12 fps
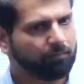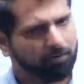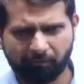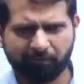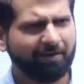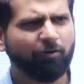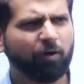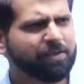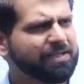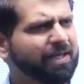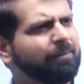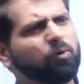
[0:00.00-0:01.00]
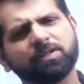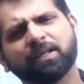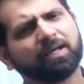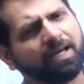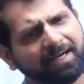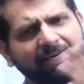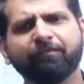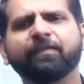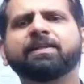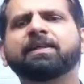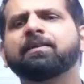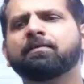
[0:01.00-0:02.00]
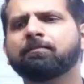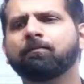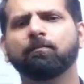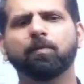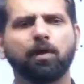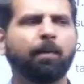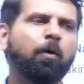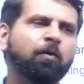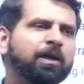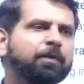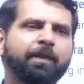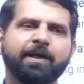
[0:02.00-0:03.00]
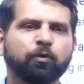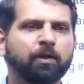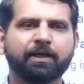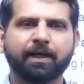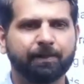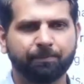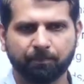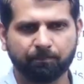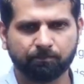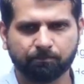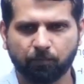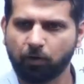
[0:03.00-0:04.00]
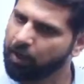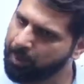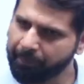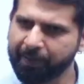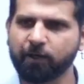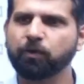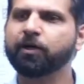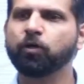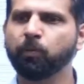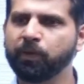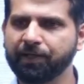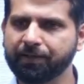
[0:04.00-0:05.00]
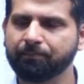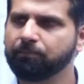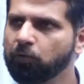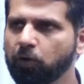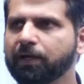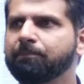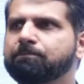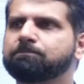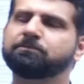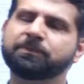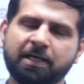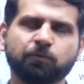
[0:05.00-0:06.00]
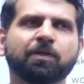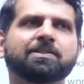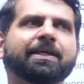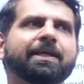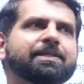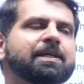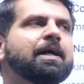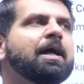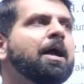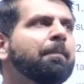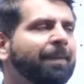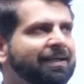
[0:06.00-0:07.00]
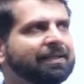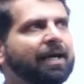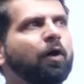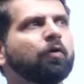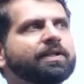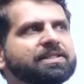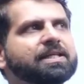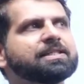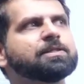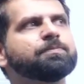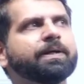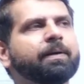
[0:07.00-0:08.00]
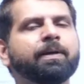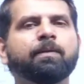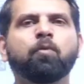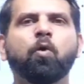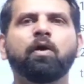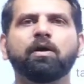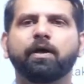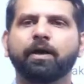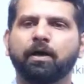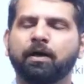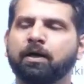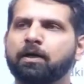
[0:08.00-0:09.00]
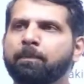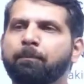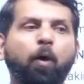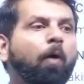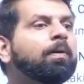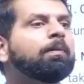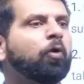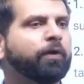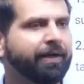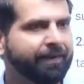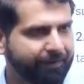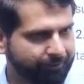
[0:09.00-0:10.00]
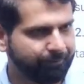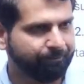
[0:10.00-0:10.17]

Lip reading: We have a holistic approach that collects everything about that particular tribe or a particular community. Okay, that's what the case. But now research is becoming more problem oriented.